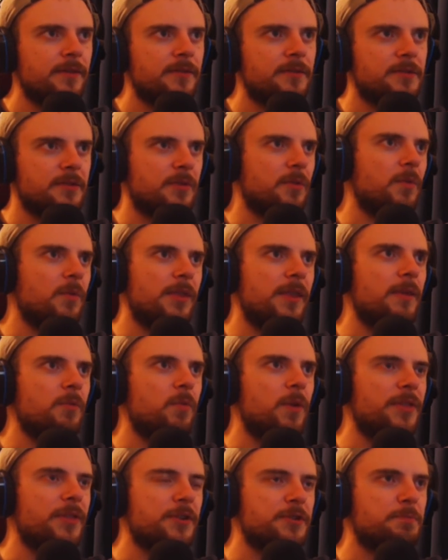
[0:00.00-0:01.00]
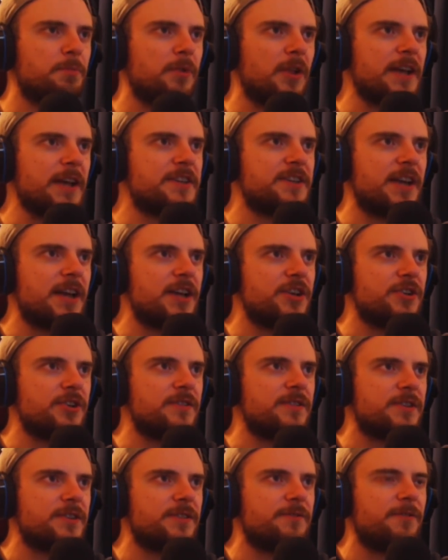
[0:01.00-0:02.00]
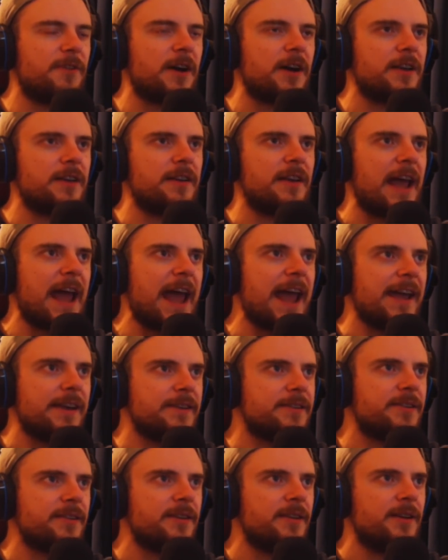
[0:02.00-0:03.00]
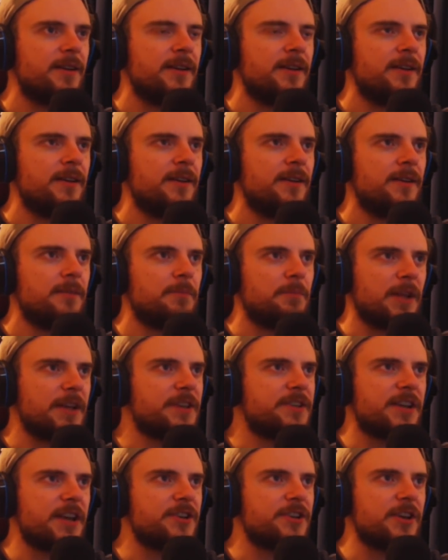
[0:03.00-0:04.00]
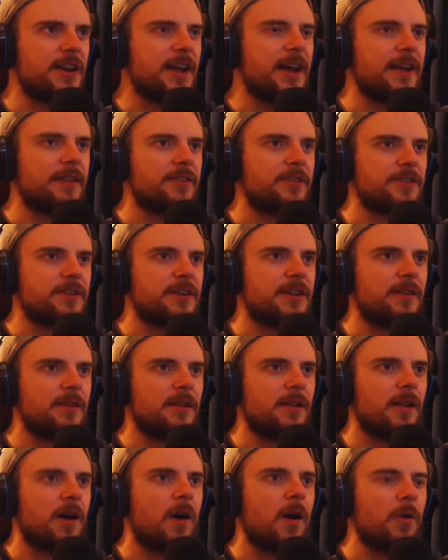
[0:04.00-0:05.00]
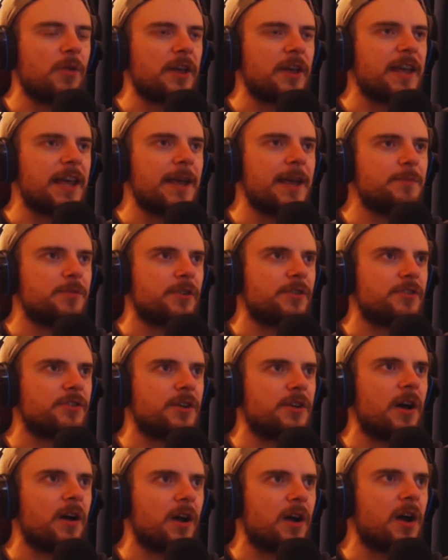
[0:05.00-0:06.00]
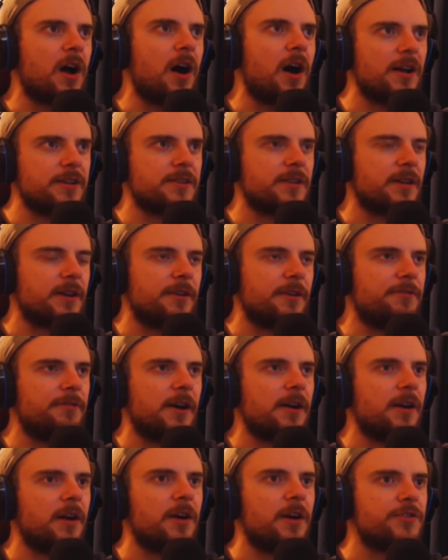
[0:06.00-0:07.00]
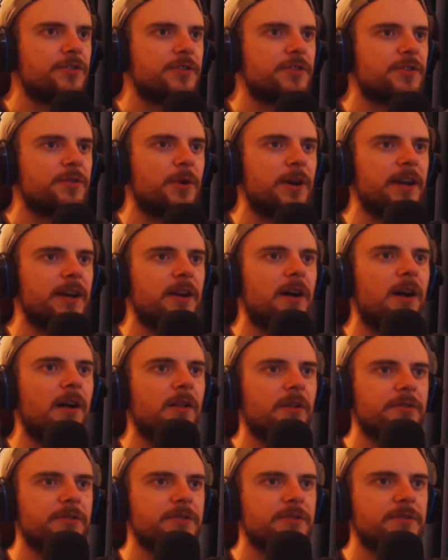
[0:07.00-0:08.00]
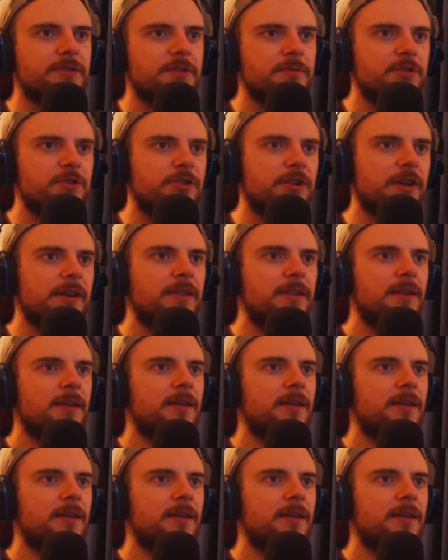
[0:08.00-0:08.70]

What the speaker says: So when there's PlayStation's fucking 8, PlayStation 8, all the games are gonna cost like a fucking $120 or some shit.